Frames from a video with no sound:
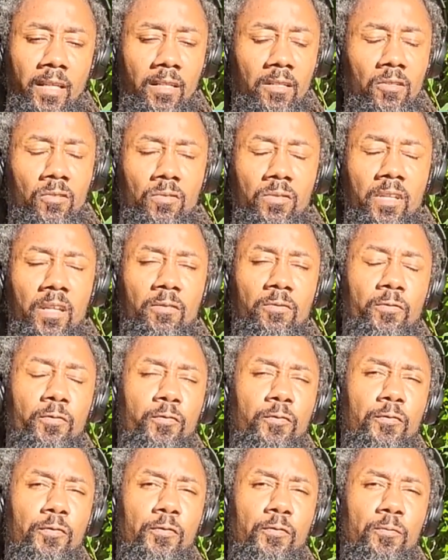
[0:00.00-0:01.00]
they don't never
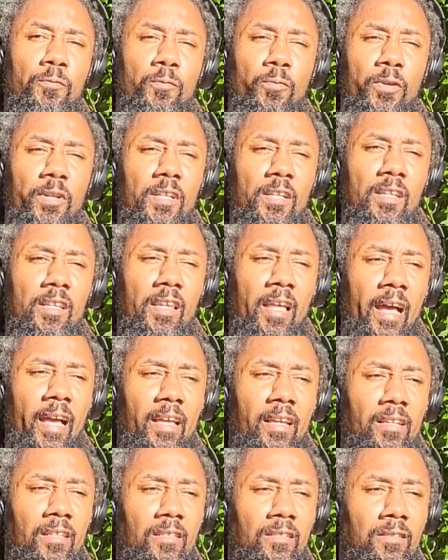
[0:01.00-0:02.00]
really
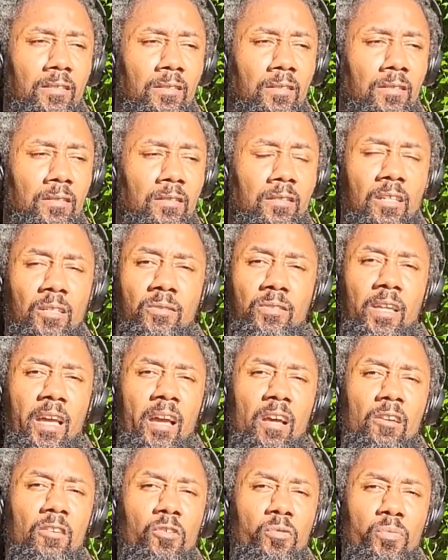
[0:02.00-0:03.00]
like come
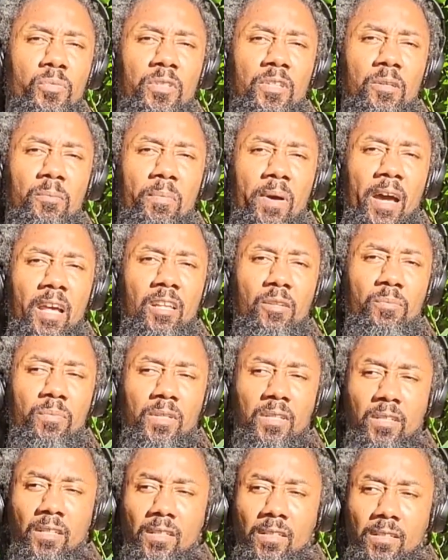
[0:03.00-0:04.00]
down on me about it
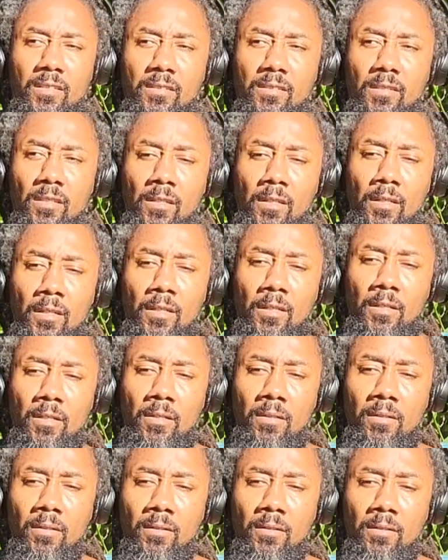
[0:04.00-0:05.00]
because
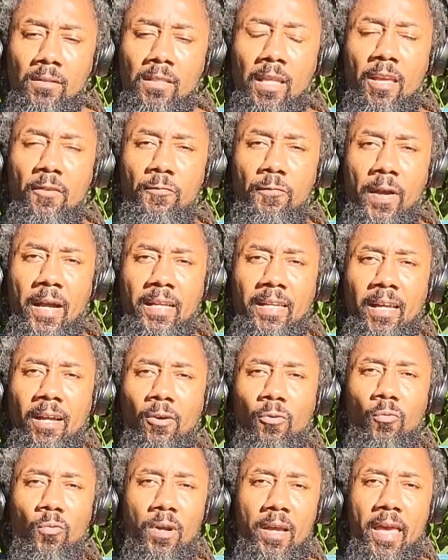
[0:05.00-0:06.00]
they find
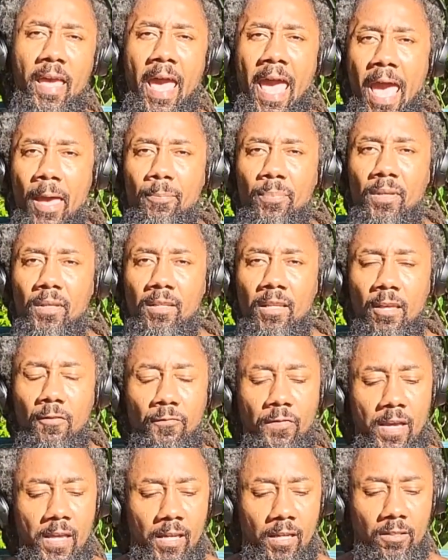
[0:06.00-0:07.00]
out what happened.
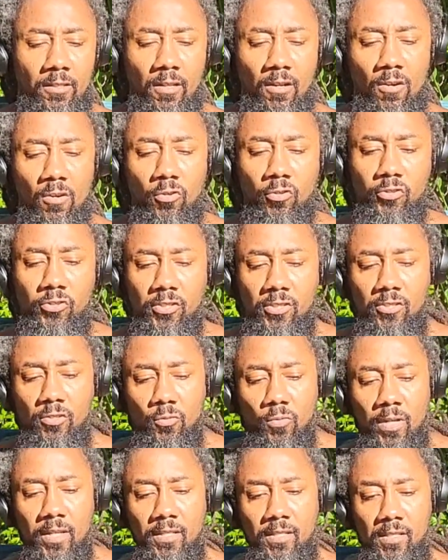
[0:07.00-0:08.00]
They find out the whole
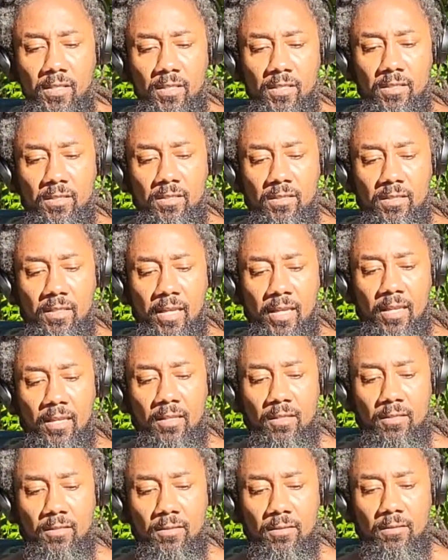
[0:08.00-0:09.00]
situation and it's
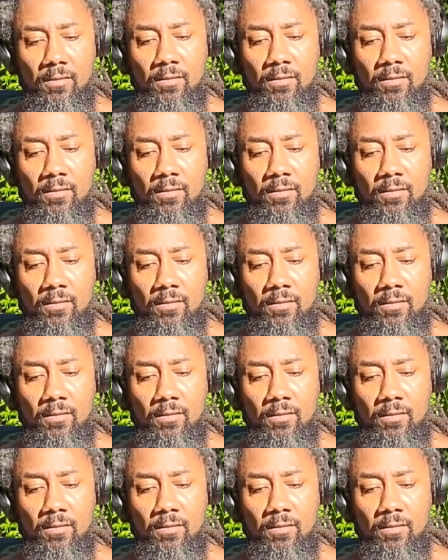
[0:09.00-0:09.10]
like,